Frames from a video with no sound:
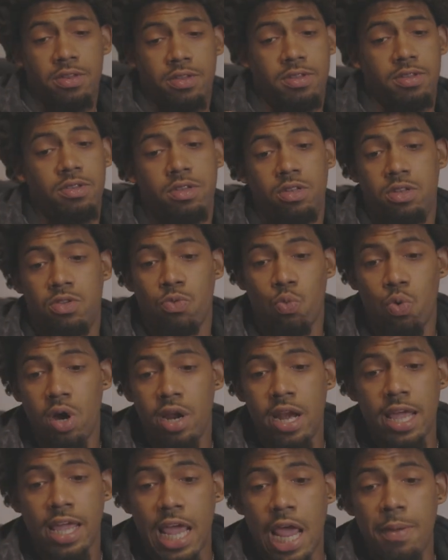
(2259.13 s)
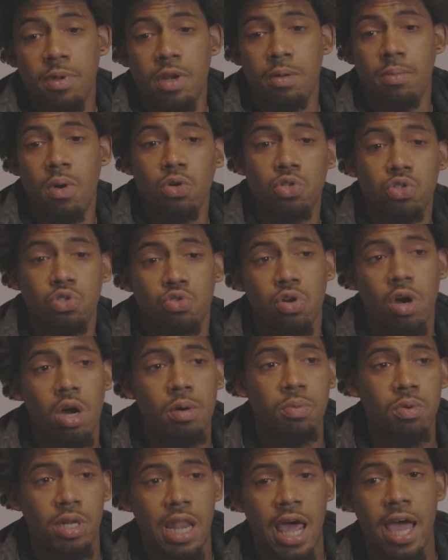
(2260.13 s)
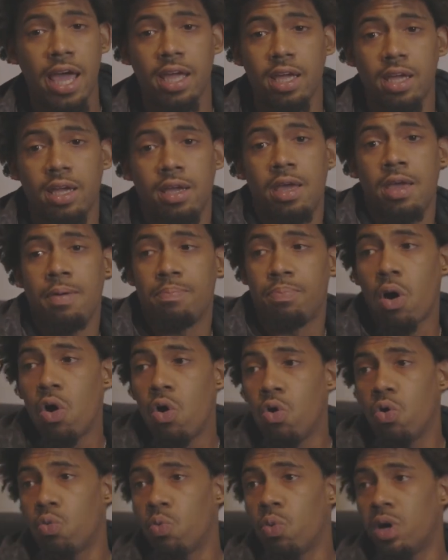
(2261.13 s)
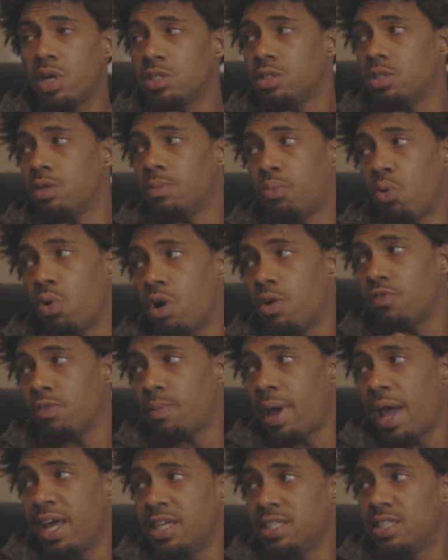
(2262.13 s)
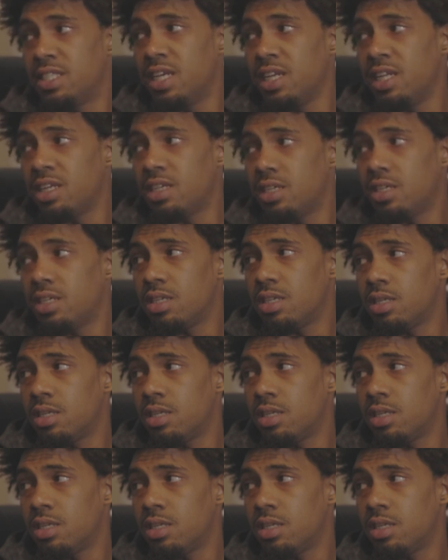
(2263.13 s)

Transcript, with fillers: The, one that gave me the most trouble, like in Polk, was the boy from Haines City.